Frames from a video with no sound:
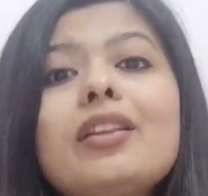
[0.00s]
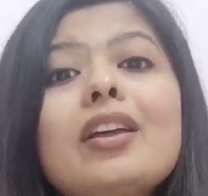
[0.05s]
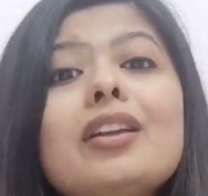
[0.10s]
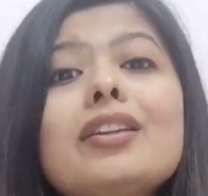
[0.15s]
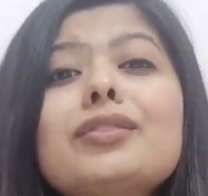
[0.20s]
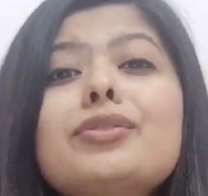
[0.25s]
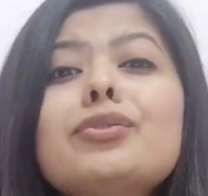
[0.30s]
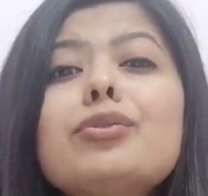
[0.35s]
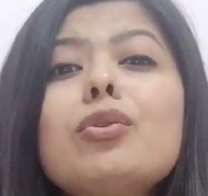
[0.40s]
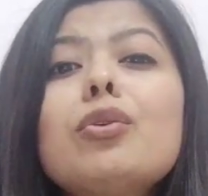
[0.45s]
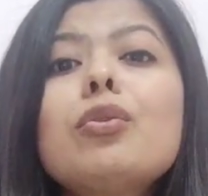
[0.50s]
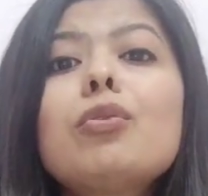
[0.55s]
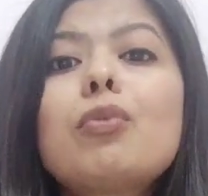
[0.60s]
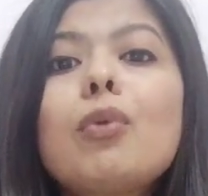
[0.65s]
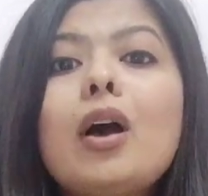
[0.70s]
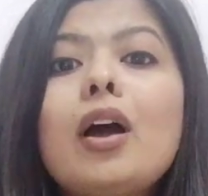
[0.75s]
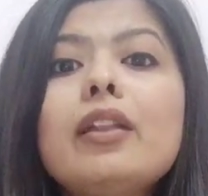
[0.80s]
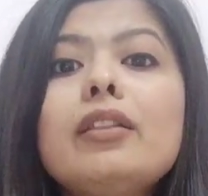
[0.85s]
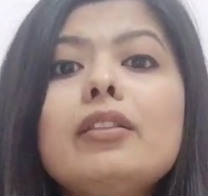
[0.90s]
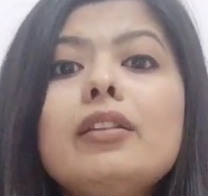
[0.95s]
There is no
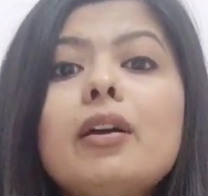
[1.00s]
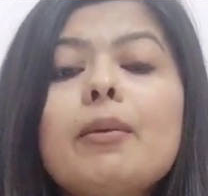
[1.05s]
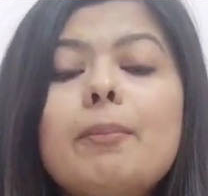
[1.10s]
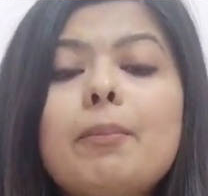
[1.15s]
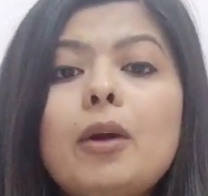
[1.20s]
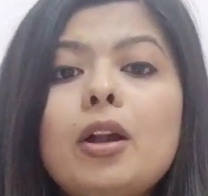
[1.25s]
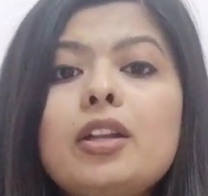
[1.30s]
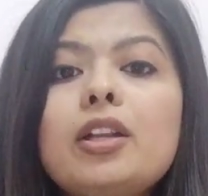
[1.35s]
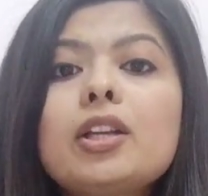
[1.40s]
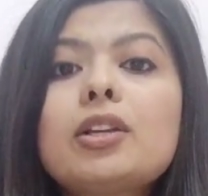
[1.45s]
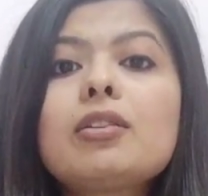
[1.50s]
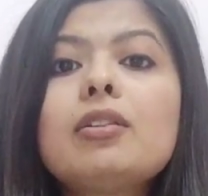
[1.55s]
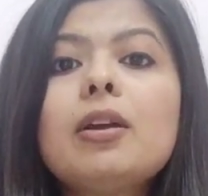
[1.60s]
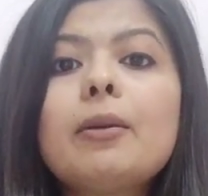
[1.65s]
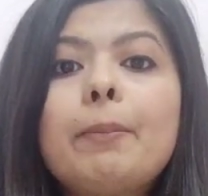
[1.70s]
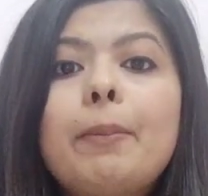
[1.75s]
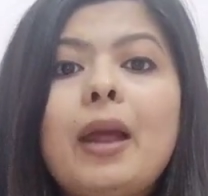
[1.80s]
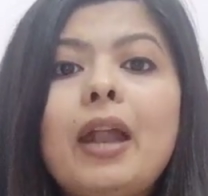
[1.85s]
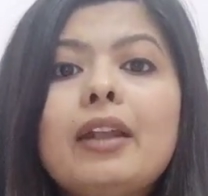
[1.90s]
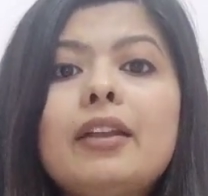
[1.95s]
one
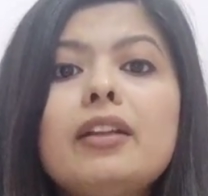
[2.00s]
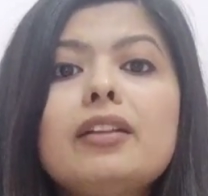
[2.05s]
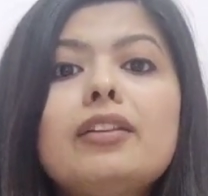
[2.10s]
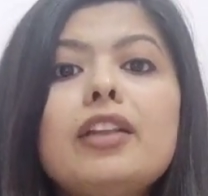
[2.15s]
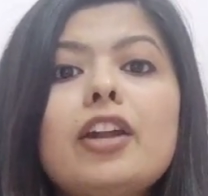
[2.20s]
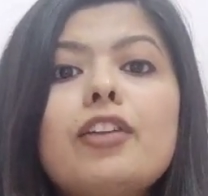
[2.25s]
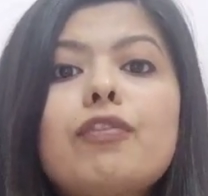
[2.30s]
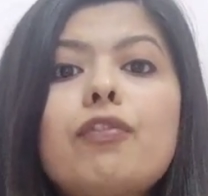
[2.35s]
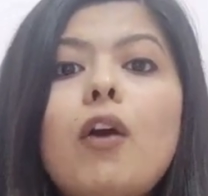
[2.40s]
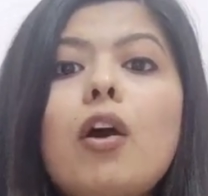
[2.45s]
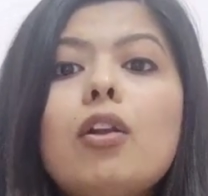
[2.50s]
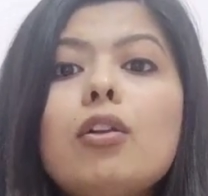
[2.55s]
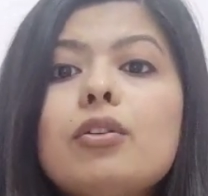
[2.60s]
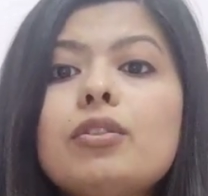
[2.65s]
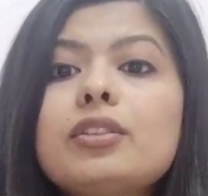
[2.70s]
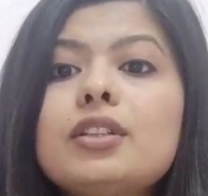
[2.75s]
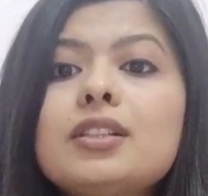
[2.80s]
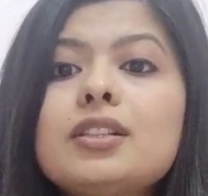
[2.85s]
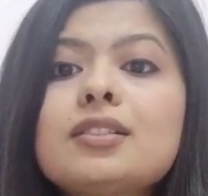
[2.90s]
particular pattern that follow